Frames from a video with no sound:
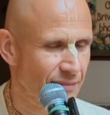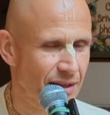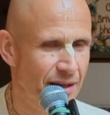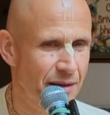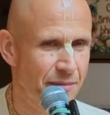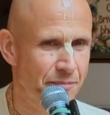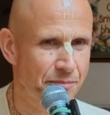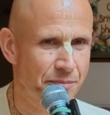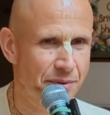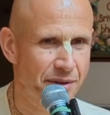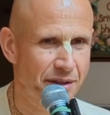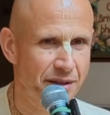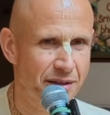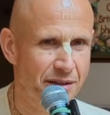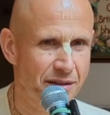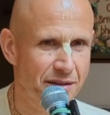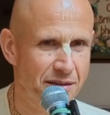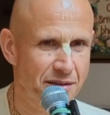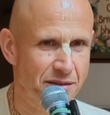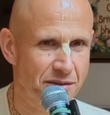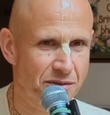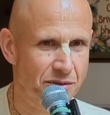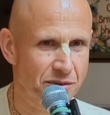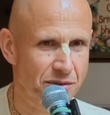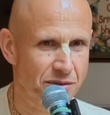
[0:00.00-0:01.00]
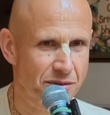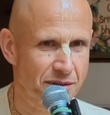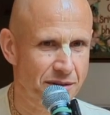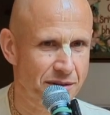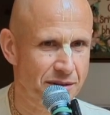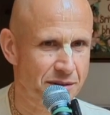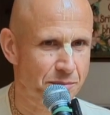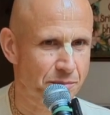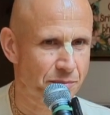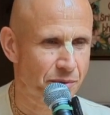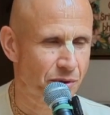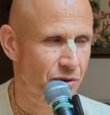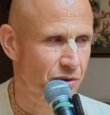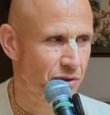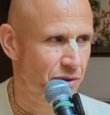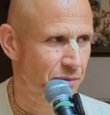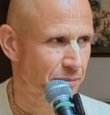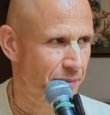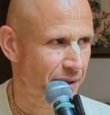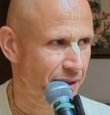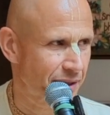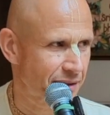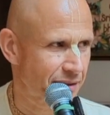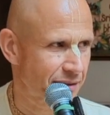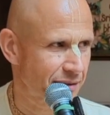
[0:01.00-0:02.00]
and pay to these
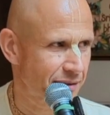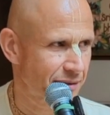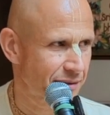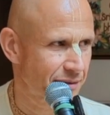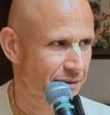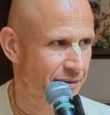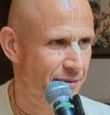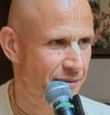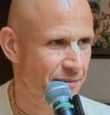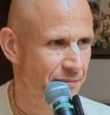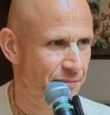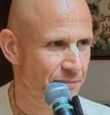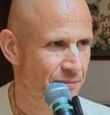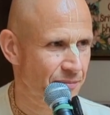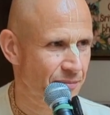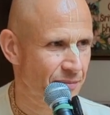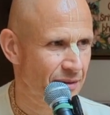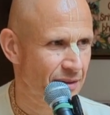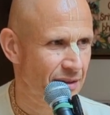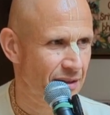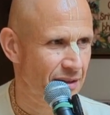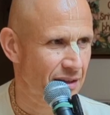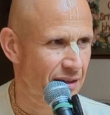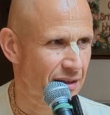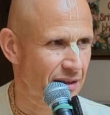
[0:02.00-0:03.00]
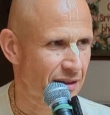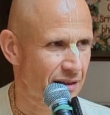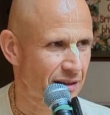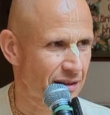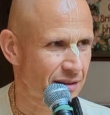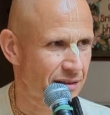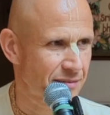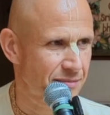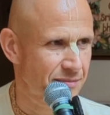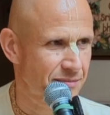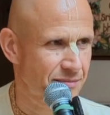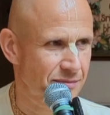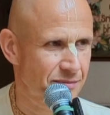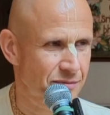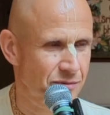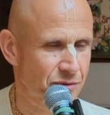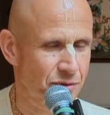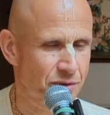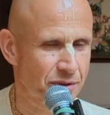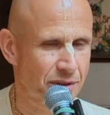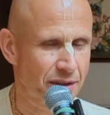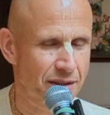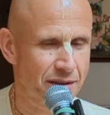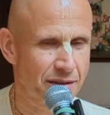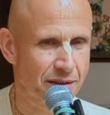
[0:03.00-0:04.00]
boatmen to
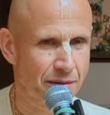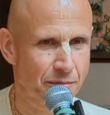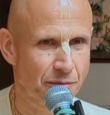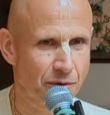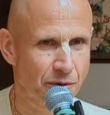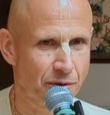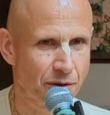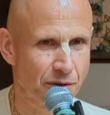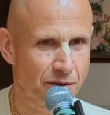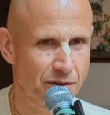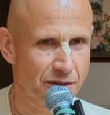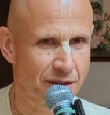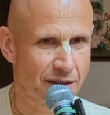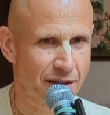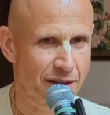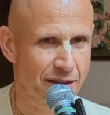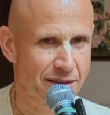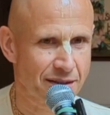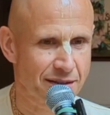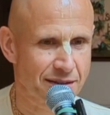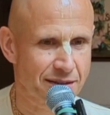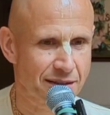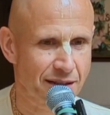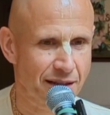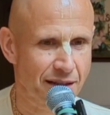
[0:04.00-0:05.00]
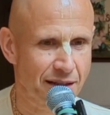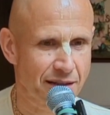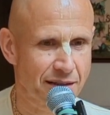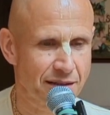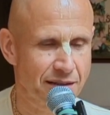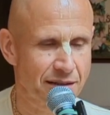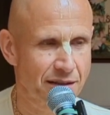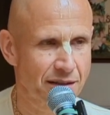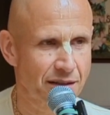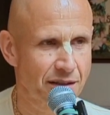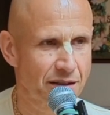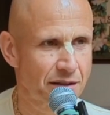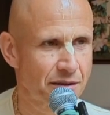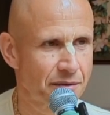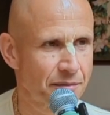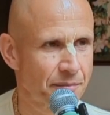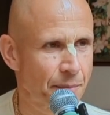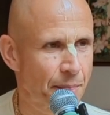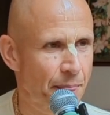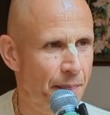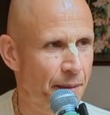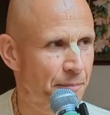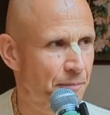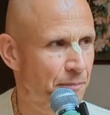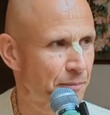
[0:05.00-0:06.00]
take them on the other side.
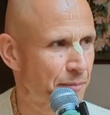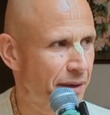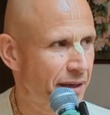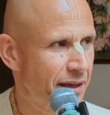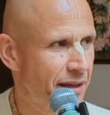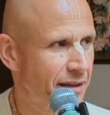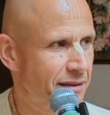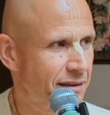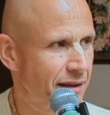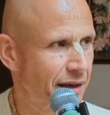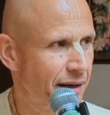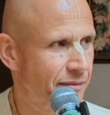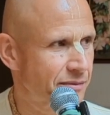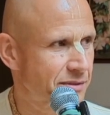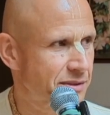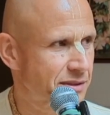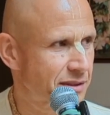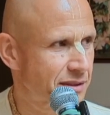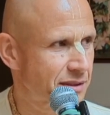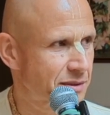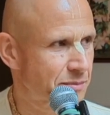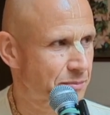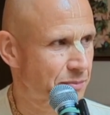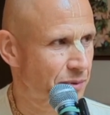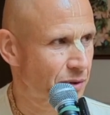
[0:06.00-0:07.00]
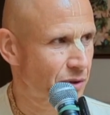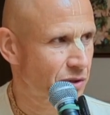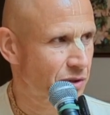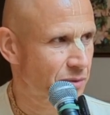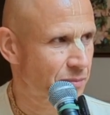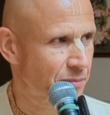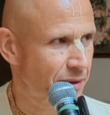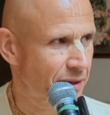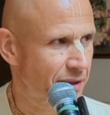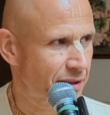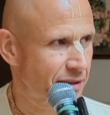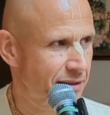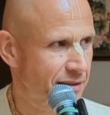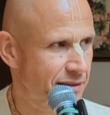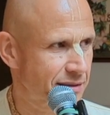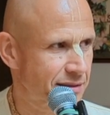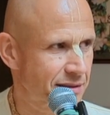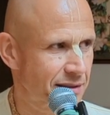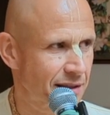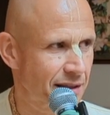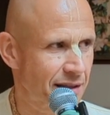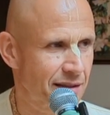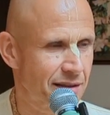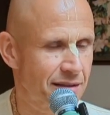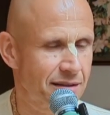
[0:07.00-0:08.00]
Many times these boatmen
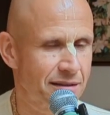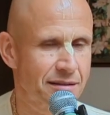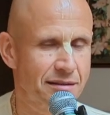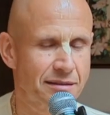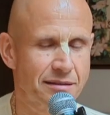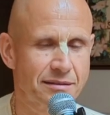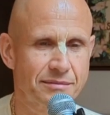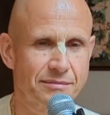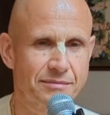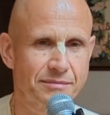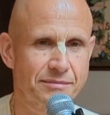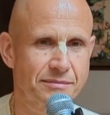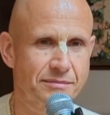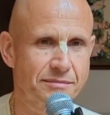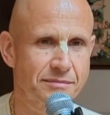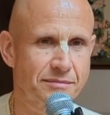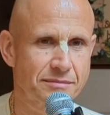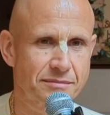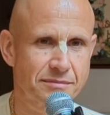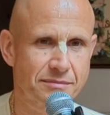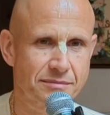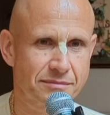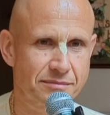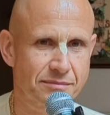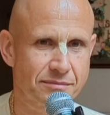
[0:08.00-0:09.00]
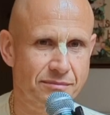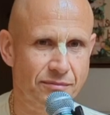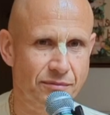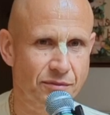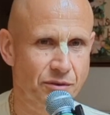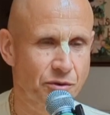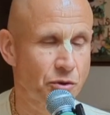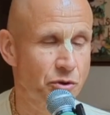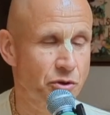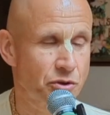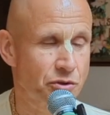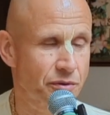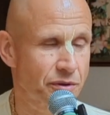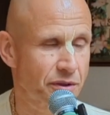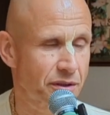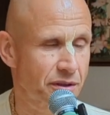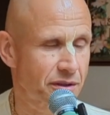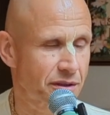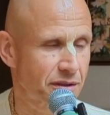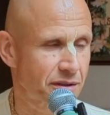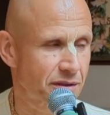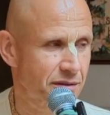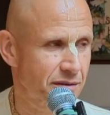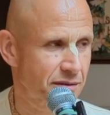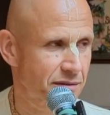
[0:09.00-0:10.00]
said,
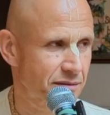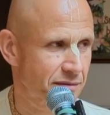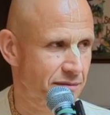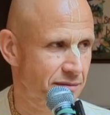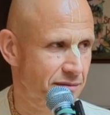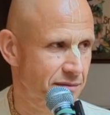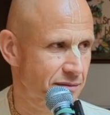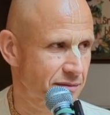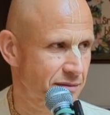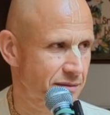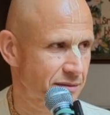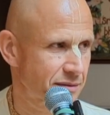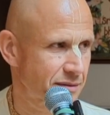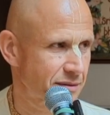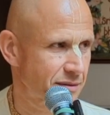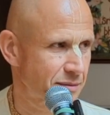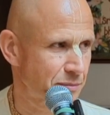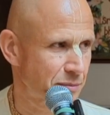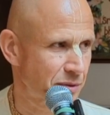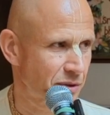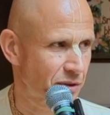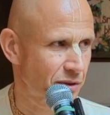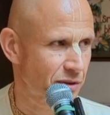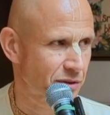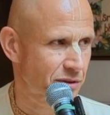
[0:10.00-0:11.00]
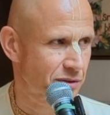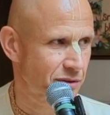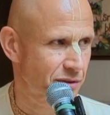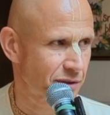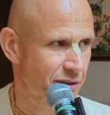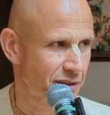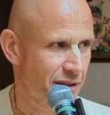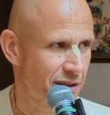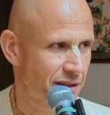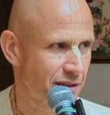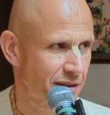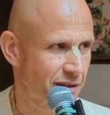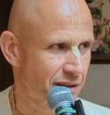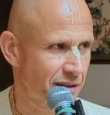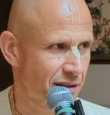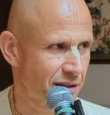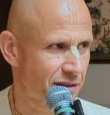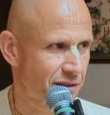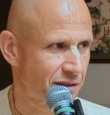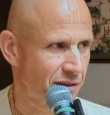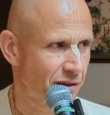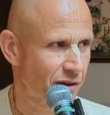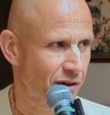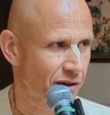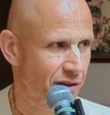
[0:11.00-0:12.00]
usually, because in India
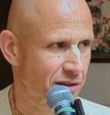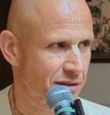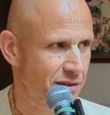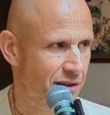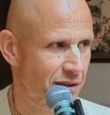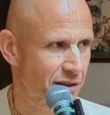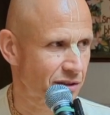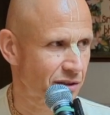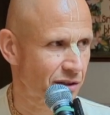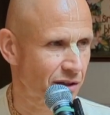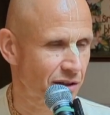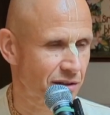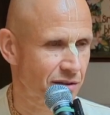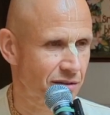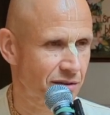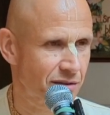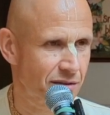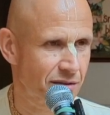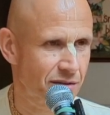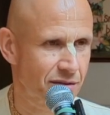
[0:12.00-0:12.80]
dogs are not